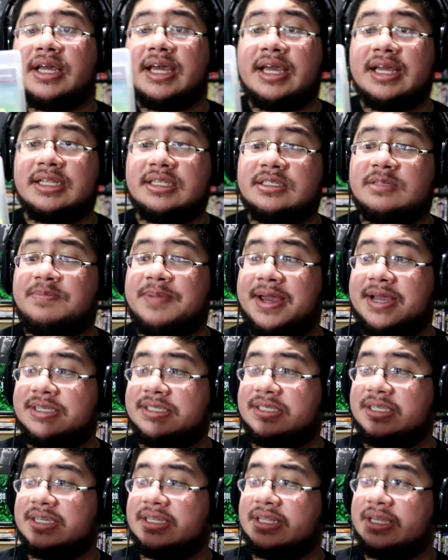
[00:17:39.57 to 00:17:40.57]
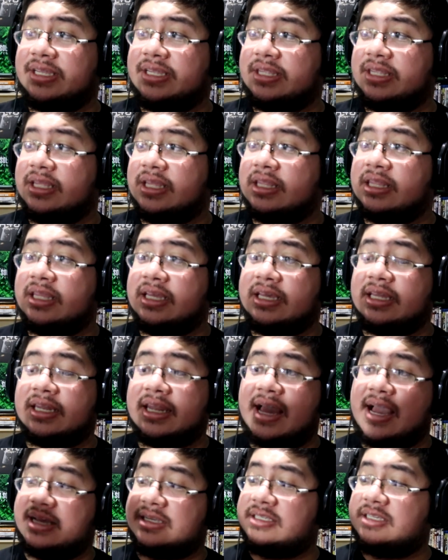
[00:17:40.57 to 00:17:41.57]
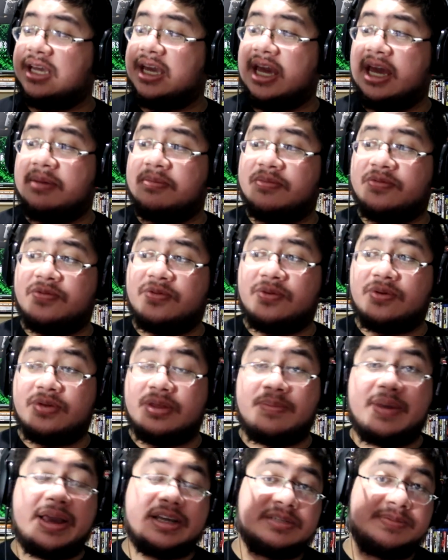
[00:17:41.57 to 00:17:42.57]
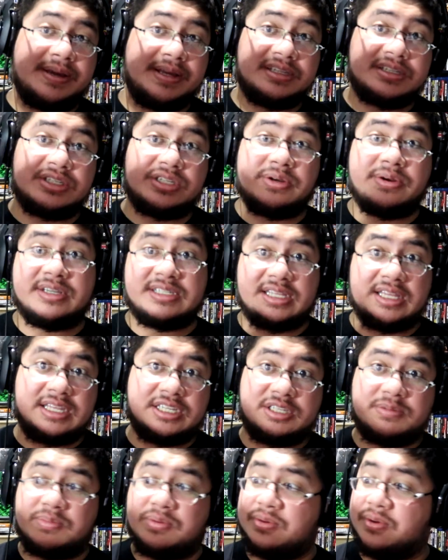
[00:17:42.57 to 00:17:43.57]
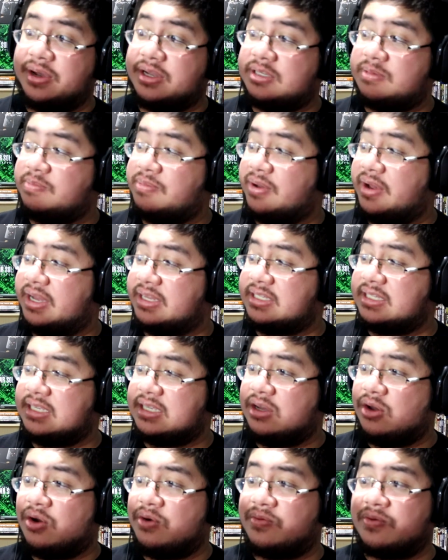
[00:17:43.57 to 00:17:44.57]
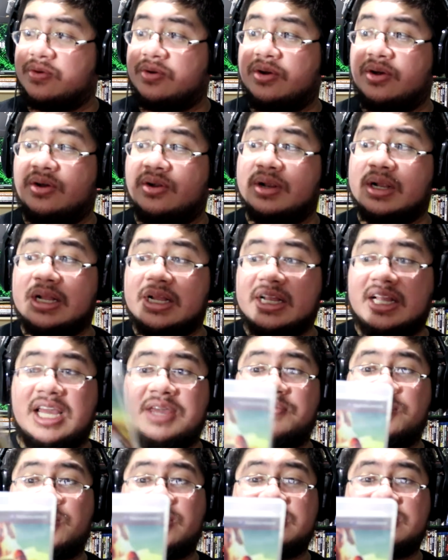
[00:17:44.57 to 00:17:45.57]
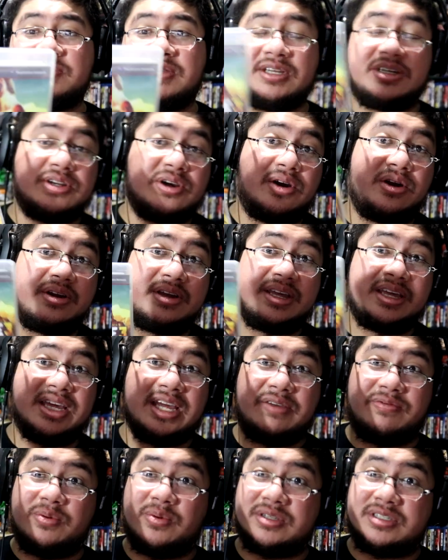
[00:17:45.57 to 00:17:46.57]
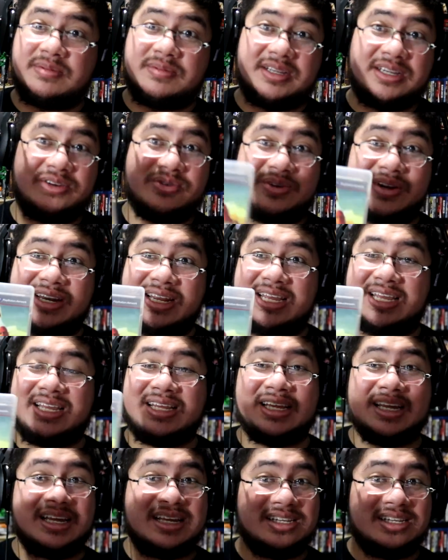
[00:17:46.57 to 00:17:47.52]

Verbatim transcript: It's basically the last game for the Max Payne series at this point, but overall, if you want something dark, if you want something gritty,